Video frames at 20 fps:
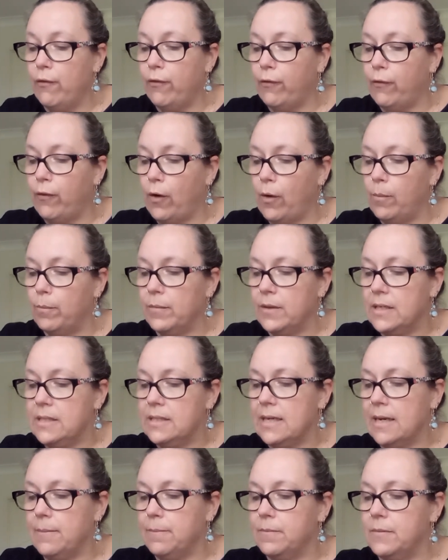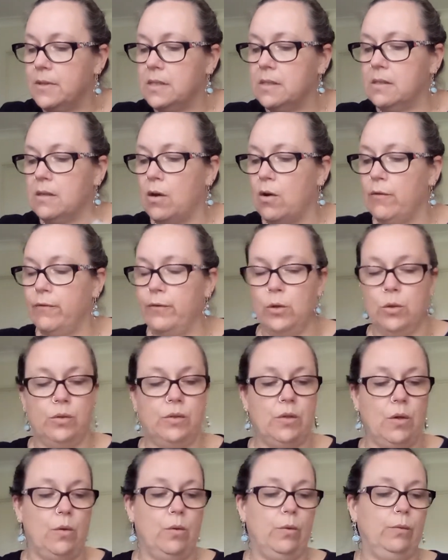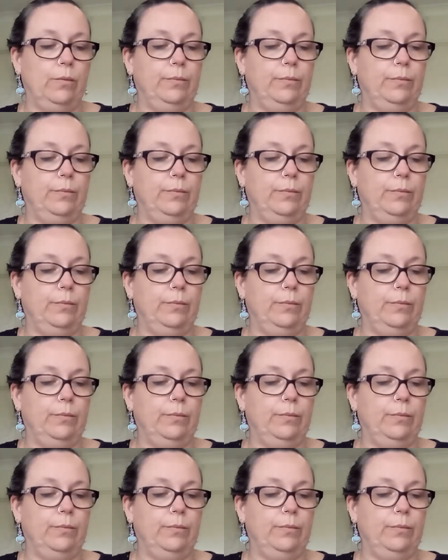from the depths of your soul."